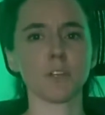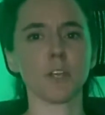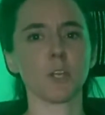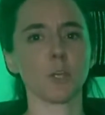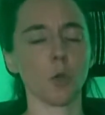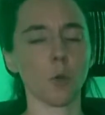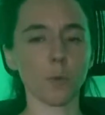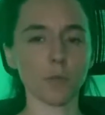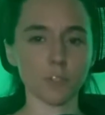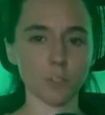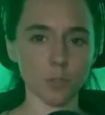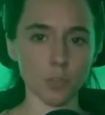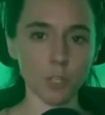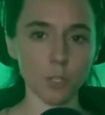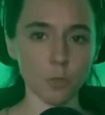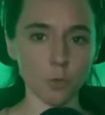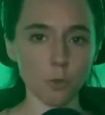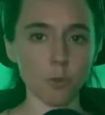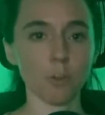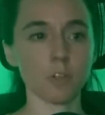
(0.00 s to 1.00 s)
like going to
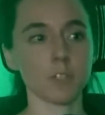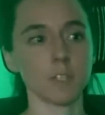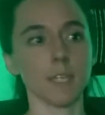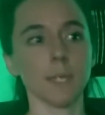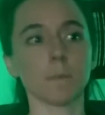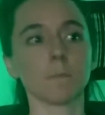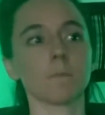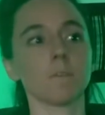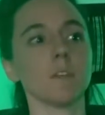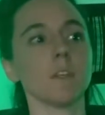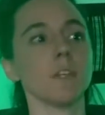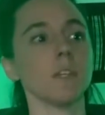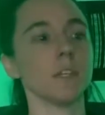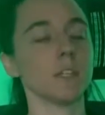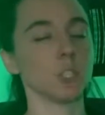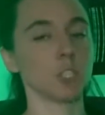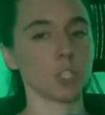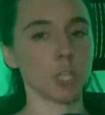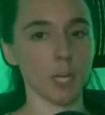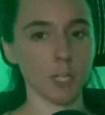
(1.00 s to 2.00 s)
the New York
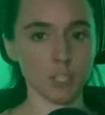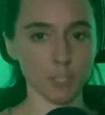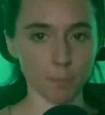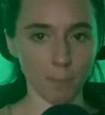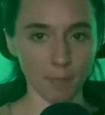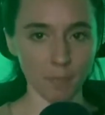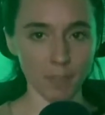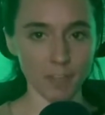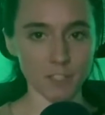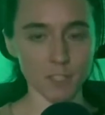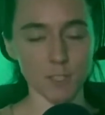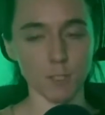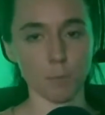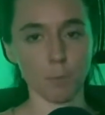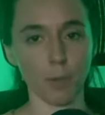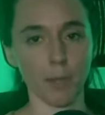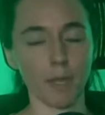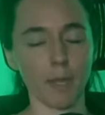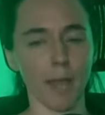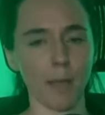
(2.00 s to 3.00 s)
DMV and changing my license
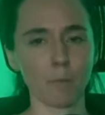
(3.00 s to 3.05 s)
plate.